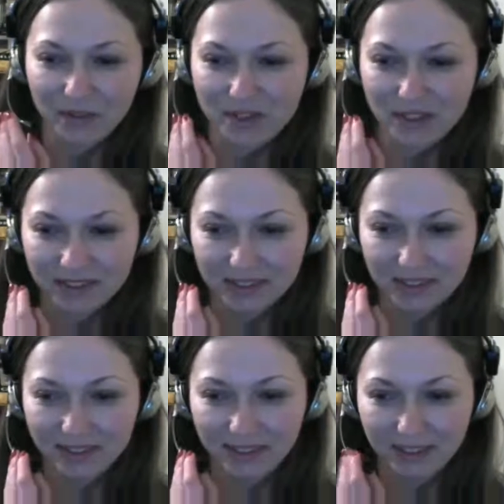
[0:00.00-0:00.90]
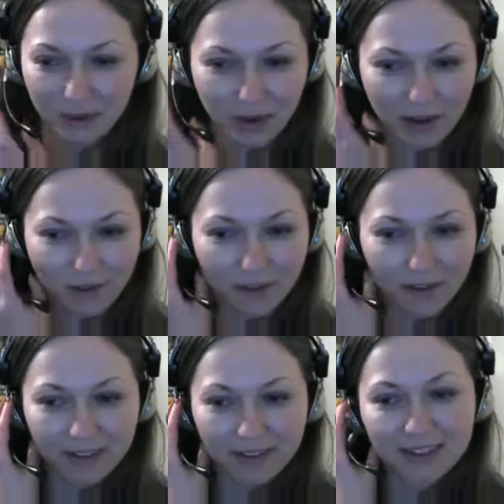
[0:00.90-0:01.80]
Jonathan. Hello,
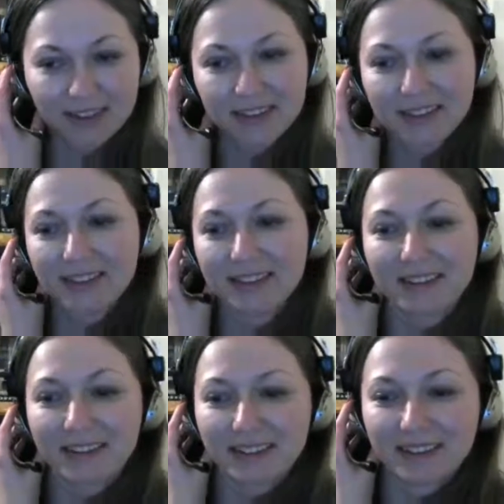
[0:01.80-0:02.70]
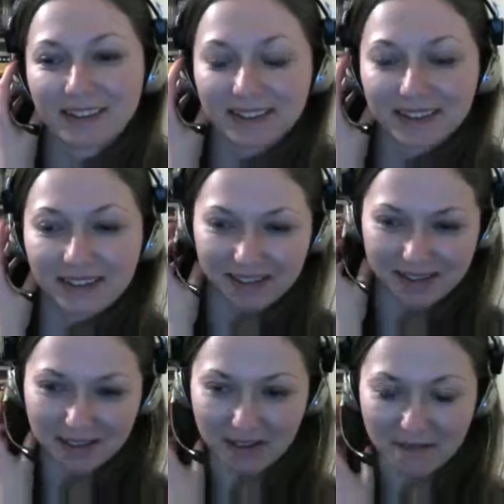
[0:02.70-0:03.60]
everyone.
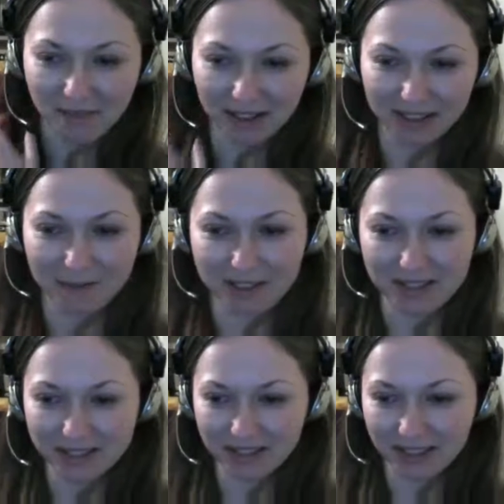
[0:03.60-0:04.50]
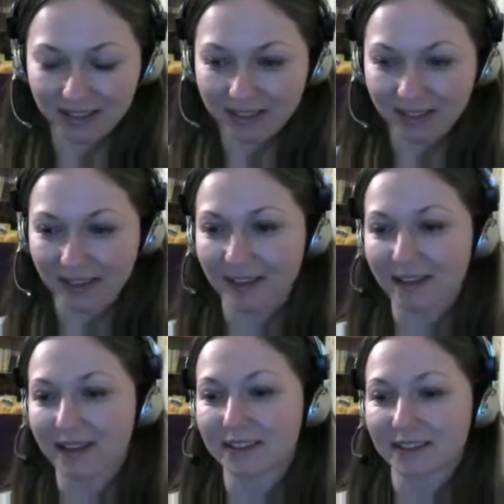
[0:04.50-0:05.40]
Yes, my name is Svetlana,
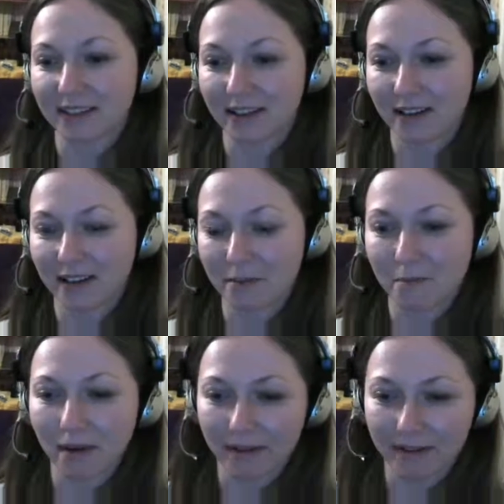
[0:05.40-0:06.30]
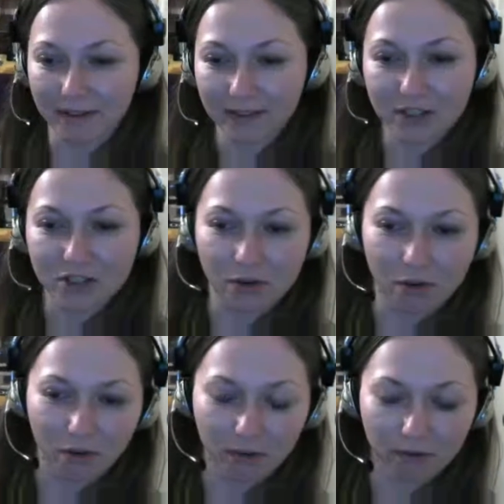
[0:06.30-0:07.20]
and I am a teacher
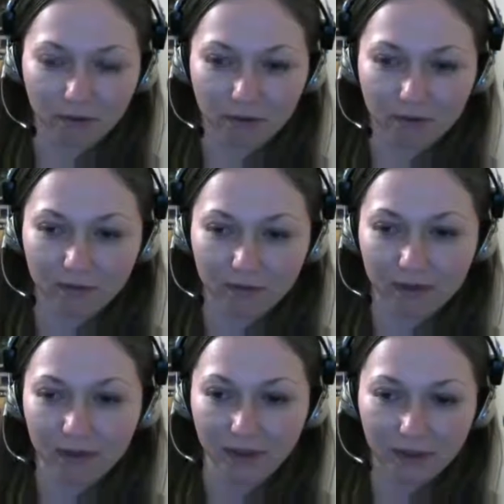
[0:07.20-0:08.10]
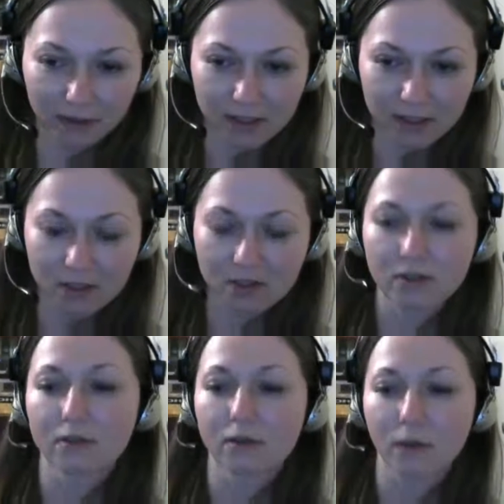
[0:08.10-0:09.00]
of
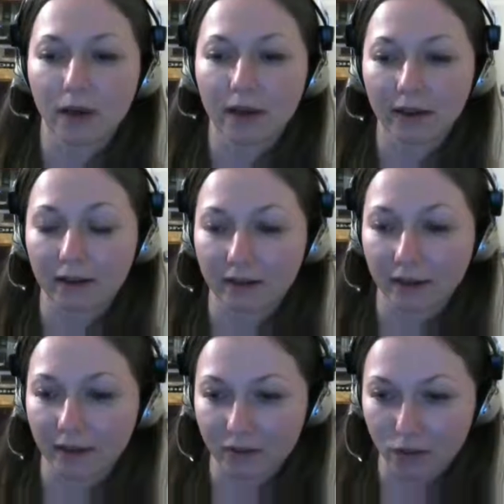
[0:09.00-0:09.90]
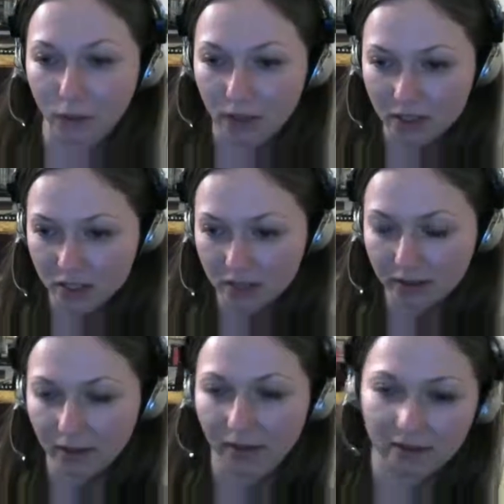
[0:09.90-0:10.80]
English, Ukrainian, and Russian.
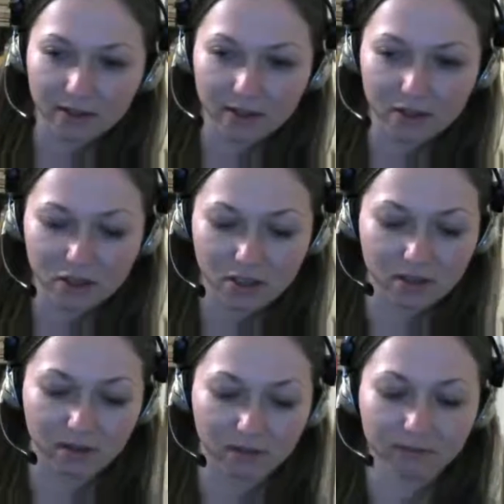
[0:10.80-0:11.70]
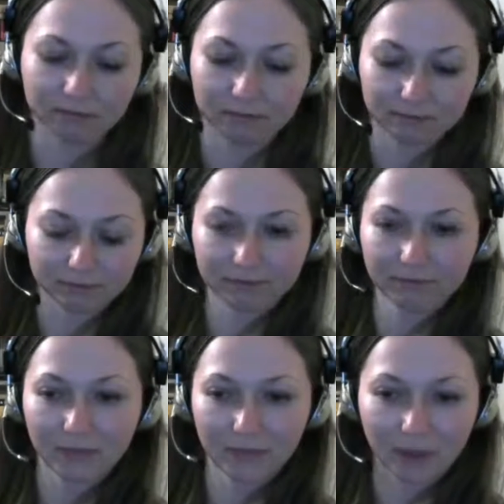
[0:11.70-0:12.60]
I teach
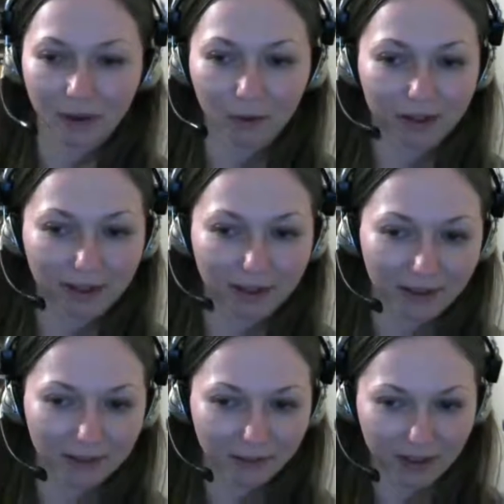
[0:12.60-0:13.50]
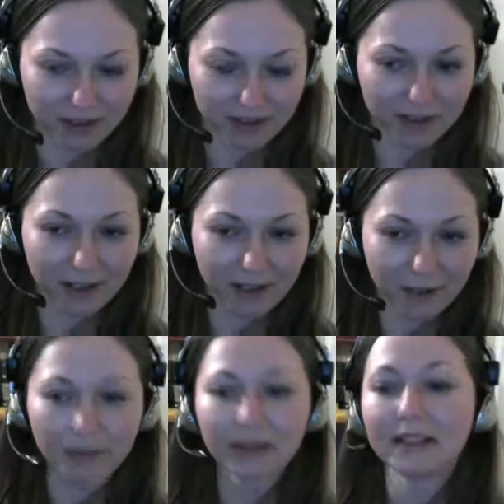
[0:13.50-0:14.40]
online via Skype.